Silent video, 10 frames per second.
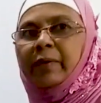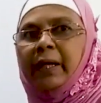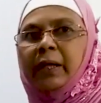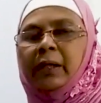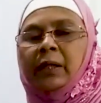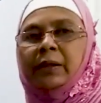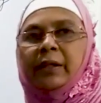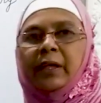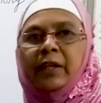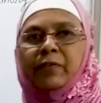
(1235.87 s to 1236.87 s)
where
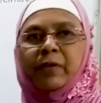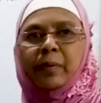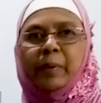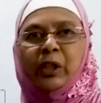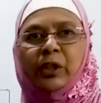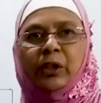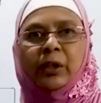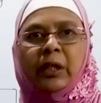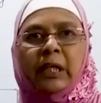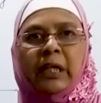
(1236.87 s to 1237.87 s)
the
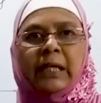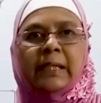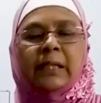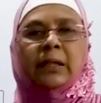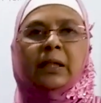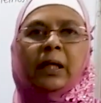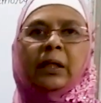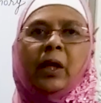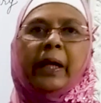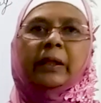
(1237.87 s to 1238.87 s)
information is done
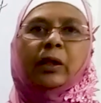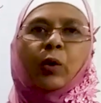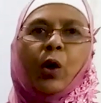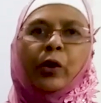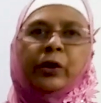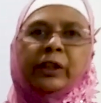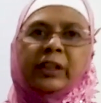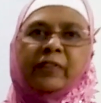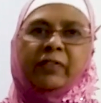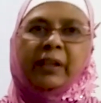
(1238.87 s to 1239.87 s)
at the
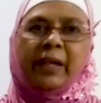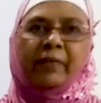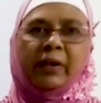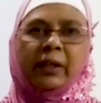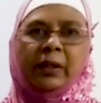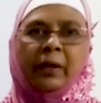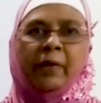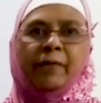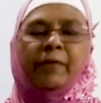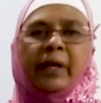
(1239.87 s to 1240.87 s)
cognitive level
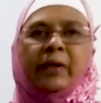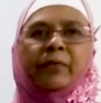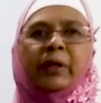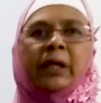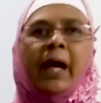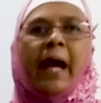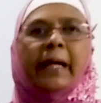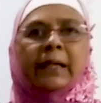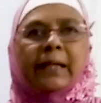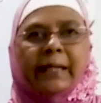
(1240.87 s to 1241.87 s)
where we
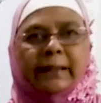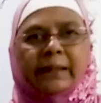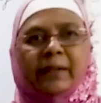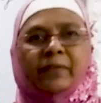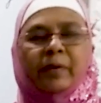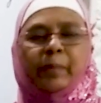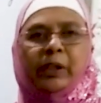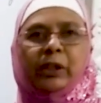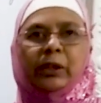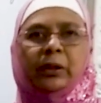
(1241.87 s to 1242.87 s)
analyze the
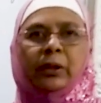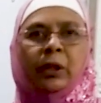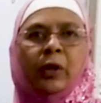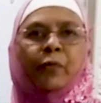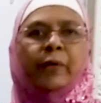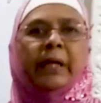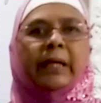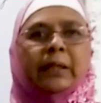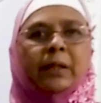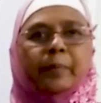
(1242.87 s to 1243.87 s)
information, we
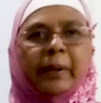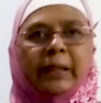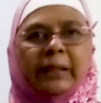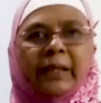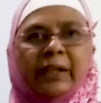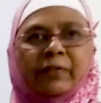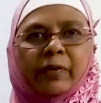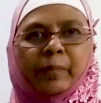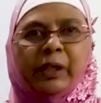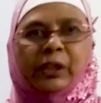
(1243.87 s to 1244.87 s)
interpret the
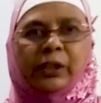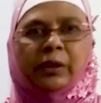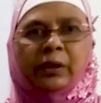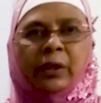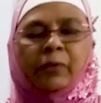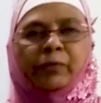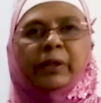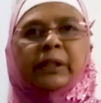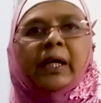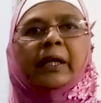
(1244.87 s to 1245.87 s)
information,
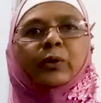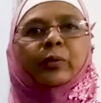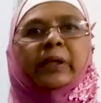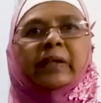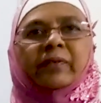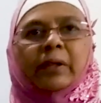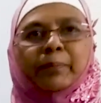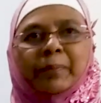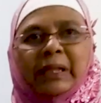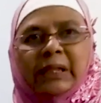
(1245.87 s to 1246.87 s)
we try to give the
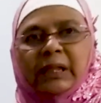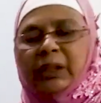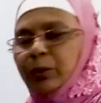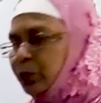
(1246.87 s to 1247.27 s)
meaning